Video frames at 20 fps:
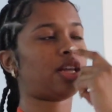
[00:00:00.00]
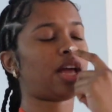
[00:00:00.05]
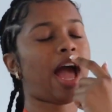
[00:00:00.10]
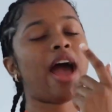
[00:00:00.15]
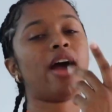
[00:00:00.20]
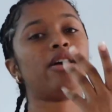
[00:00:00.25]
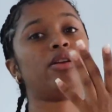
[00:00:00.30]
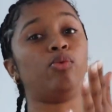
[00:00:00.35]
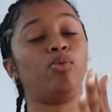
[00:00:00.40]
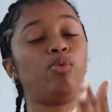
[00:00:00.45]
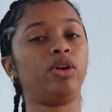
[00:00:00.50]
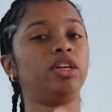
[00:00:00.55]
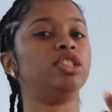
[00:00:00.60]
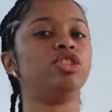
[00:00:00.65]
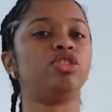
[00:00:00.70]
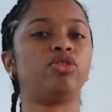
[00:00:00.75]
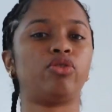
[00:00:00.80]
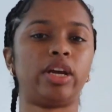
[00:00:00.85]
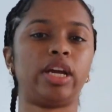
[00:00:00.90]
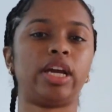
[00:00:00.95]
I had
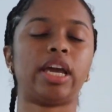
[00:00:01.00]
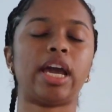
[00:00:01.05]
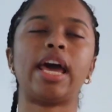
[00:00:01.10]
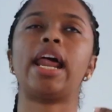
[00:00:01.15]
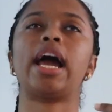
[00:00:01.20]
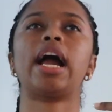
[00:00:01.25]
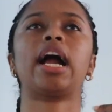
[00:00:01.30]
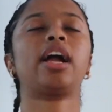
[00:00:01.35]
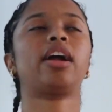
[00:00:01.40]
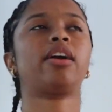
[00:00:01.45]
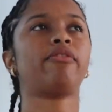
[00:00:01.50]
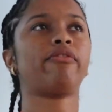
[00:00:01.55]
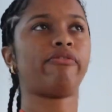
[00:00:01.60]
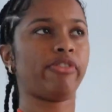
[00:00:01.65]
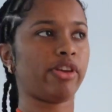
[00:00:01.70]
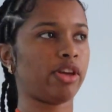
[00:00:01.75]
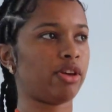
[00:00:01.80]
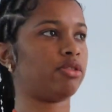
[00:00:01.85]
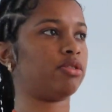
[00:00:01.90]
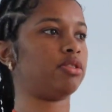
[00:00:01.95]
one drink and I
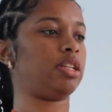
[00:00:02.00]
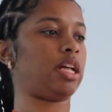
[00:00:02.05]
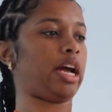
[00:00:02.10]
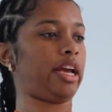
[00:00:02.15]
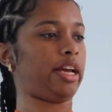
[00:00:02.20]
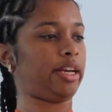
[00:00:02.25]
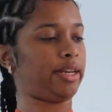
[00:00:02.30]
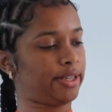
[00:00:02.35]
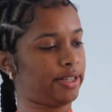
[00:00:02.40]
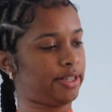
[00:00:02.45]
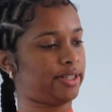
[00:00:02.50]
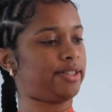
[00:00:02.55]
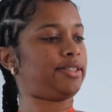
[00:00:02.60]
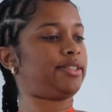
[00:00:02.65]
feel like